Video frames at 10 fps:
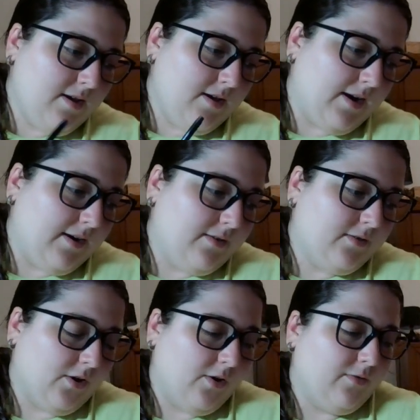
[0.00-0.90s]
Alright,
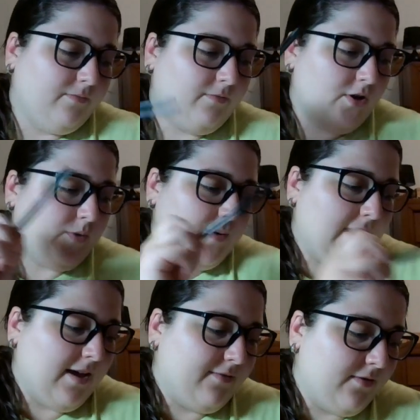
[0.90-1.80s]
so first we
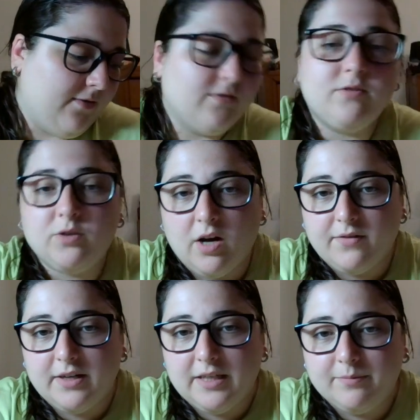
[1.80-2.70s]
have
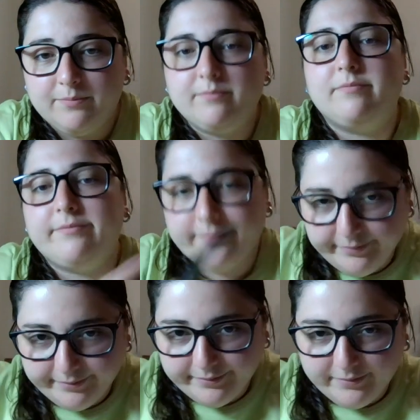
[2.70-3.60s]
gravity.
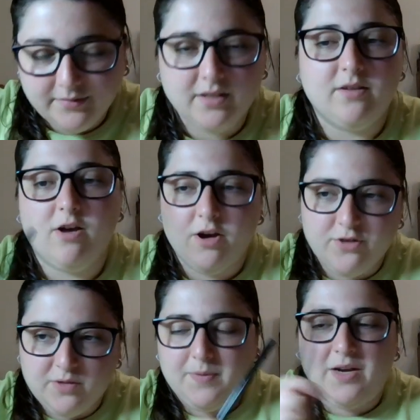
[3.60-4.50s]
Earth
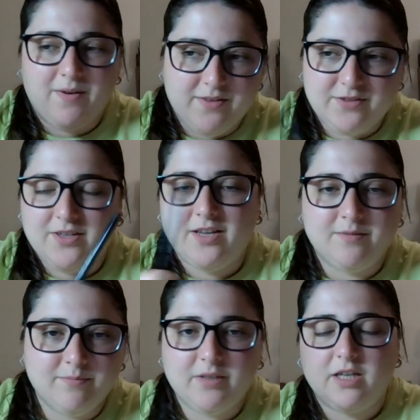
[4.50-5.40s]
is spinning around the
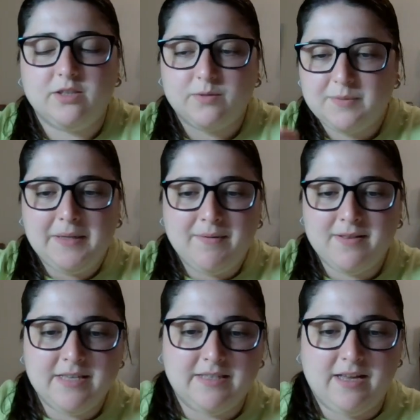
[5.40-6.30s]
sun because we're spinning
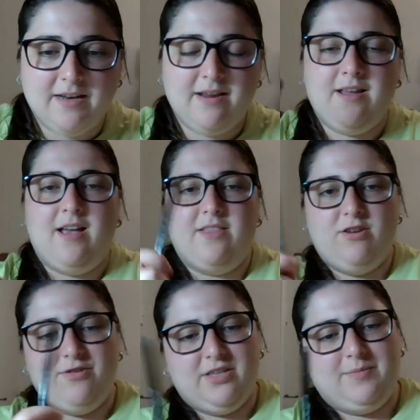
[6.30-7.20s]
around the sun, and the
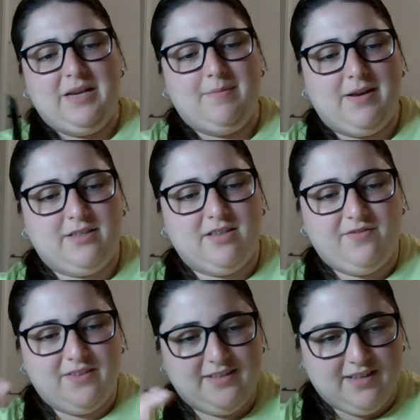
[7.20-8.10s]
Earth is spinning by itself.
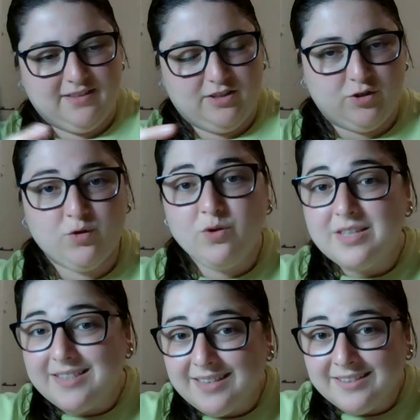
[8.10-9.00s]
It sucks us to the
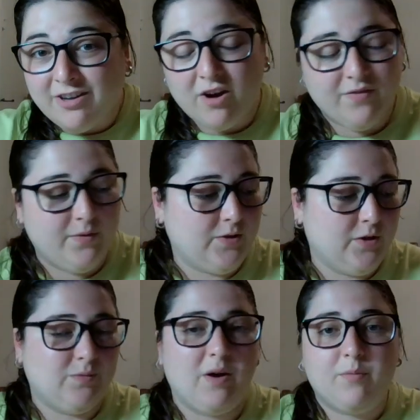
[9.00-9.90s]
center of it, which
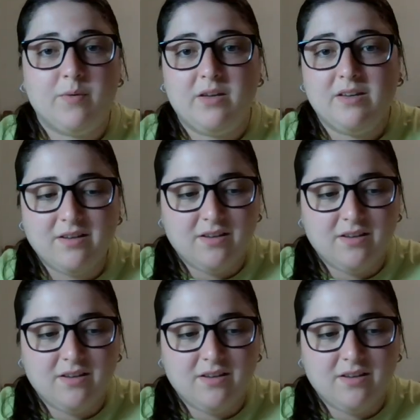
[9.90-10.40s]
is why we